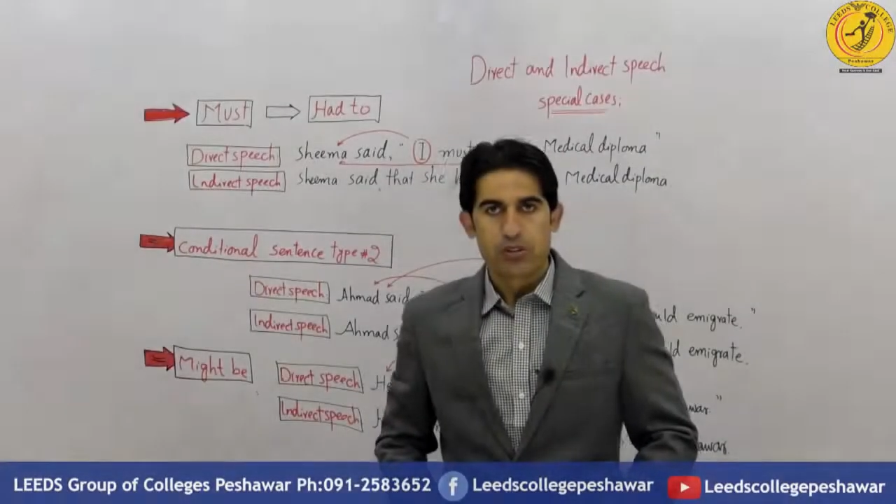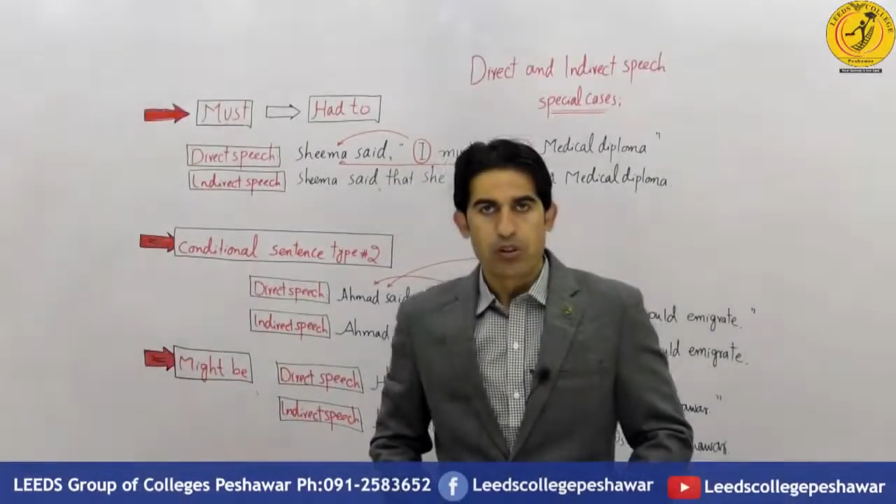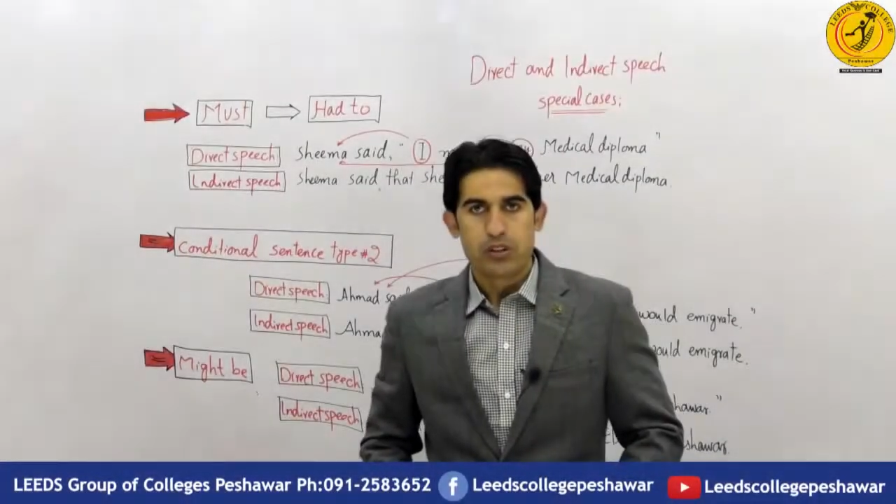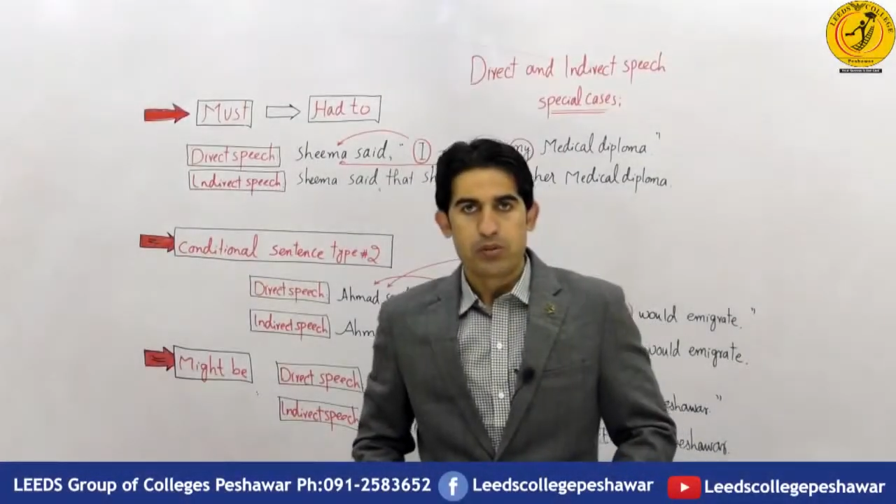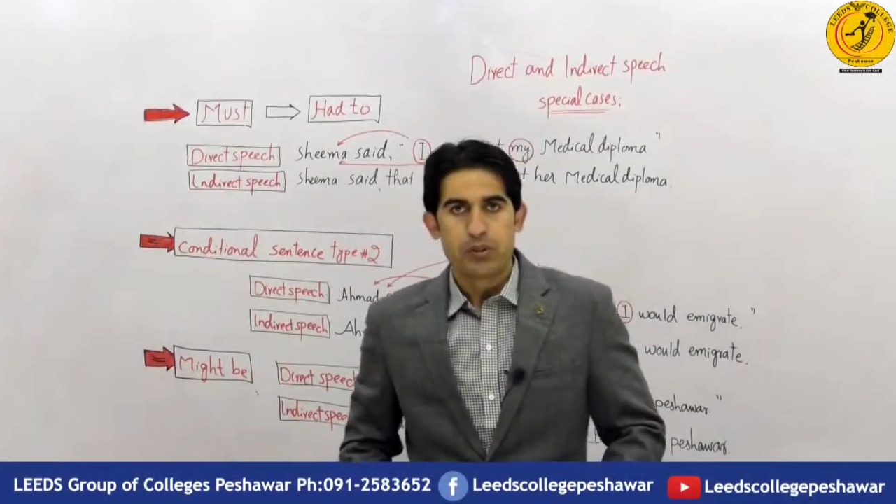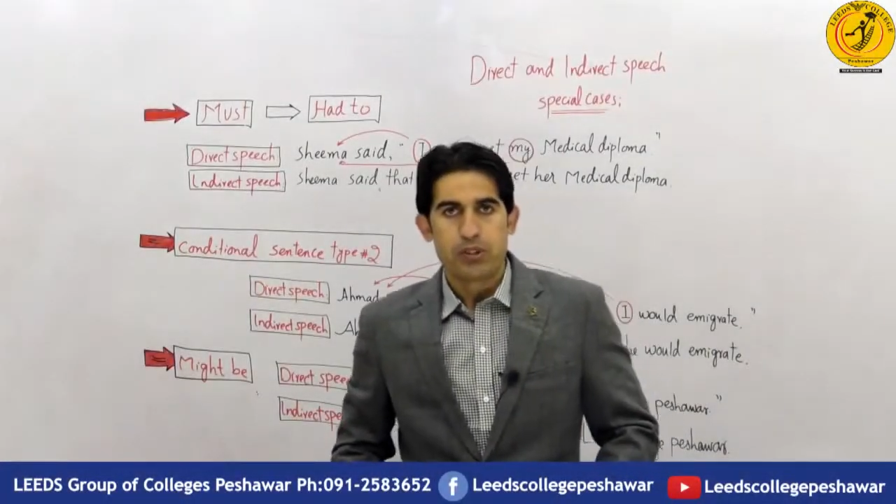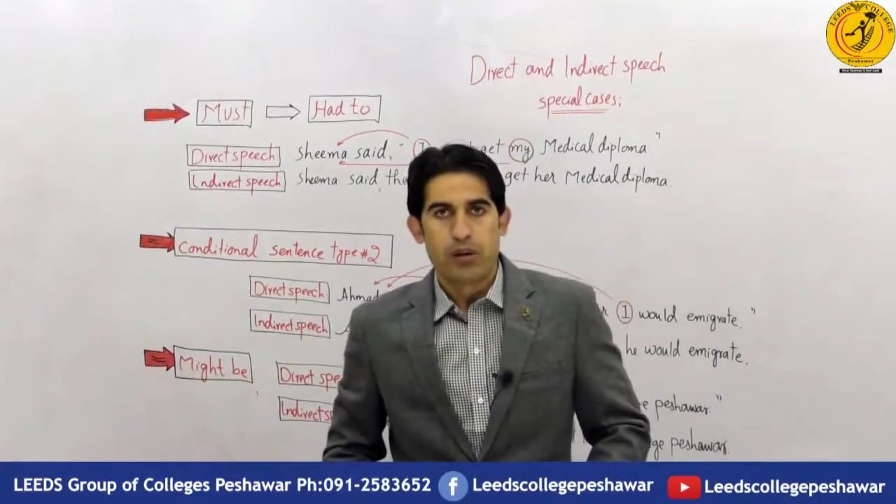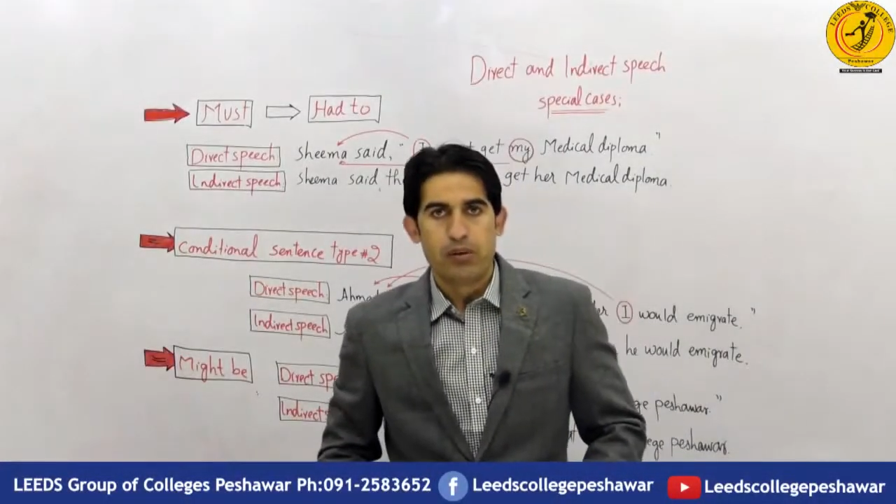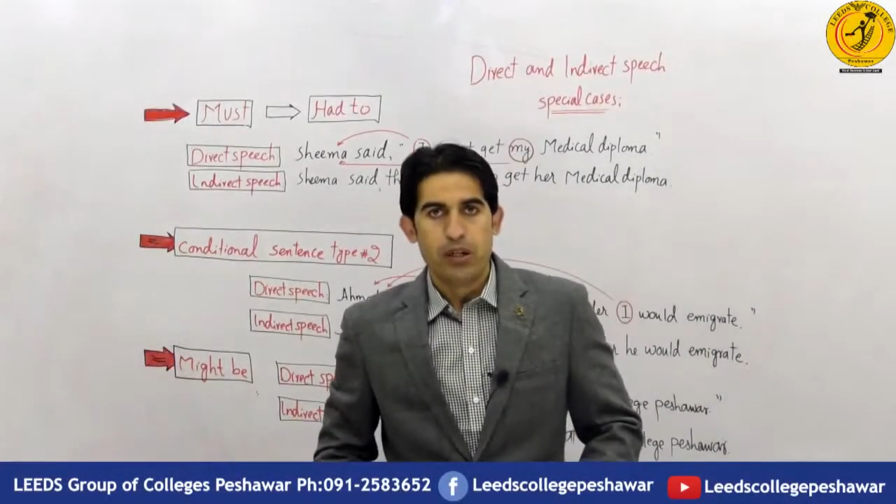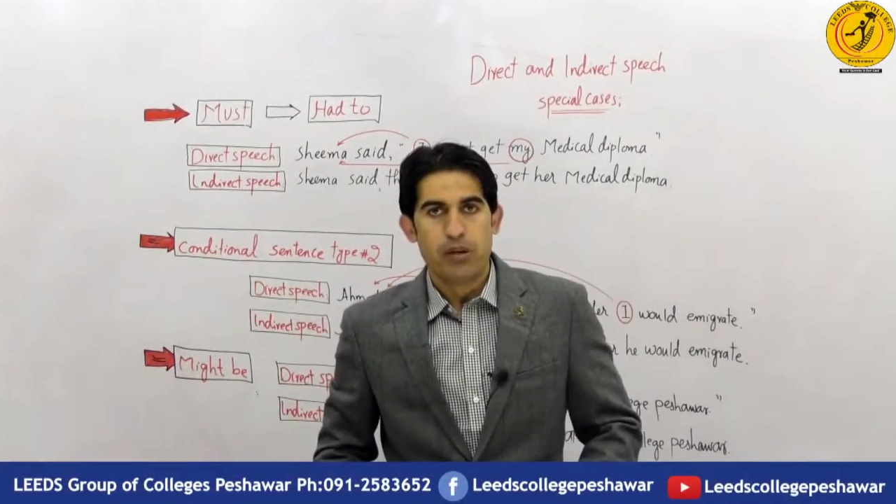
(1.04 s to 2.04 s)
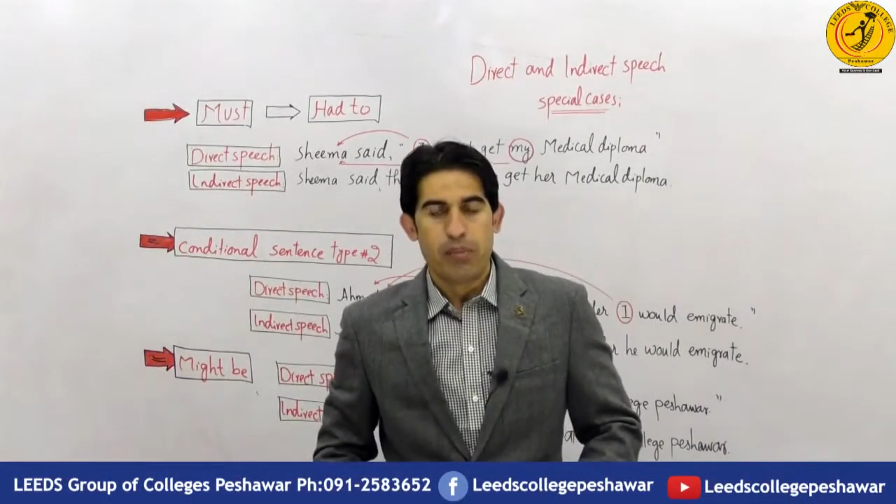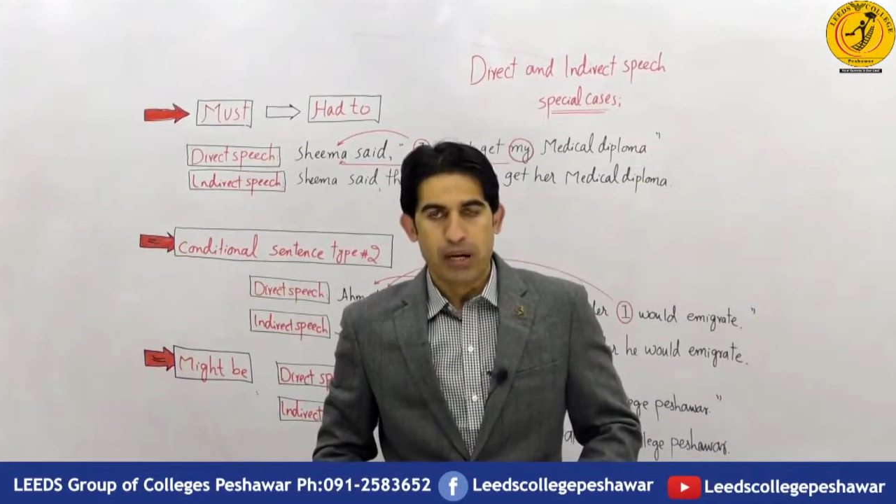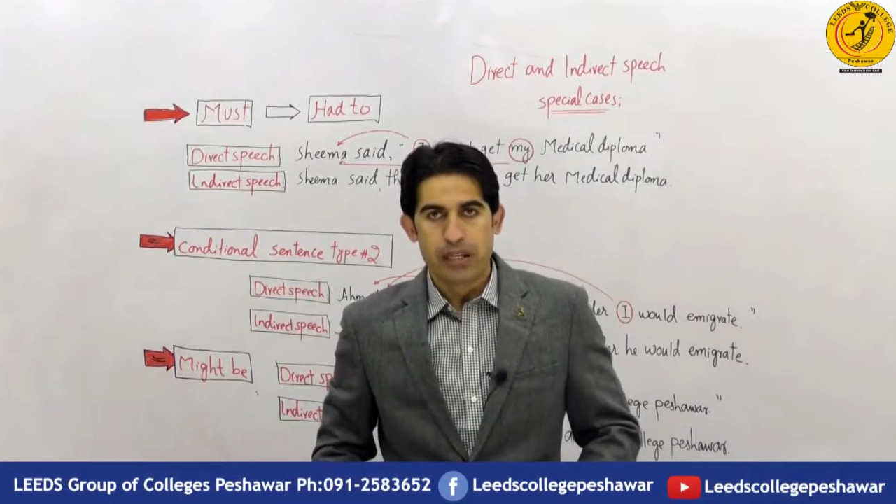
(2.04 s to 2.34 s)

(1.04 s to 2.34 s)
College, Peshawar. My